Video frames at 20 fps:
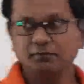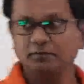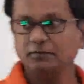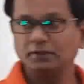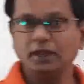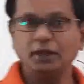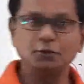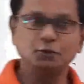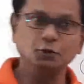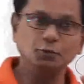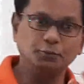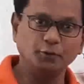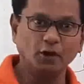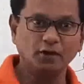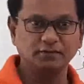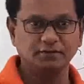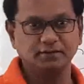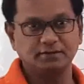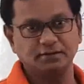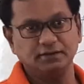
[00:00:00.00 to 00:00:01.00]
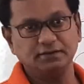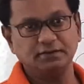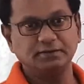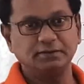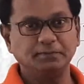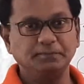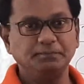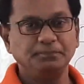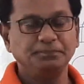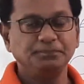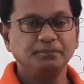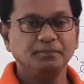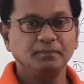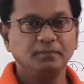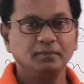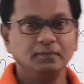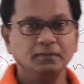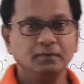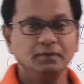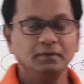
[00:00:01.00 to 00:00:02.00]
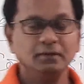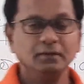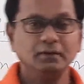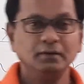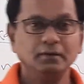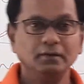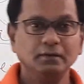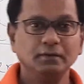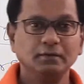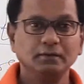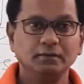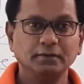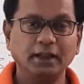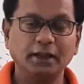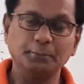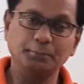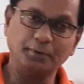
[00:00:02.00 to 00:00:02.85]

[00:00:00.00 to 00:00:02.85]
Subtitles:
there are two processes. There is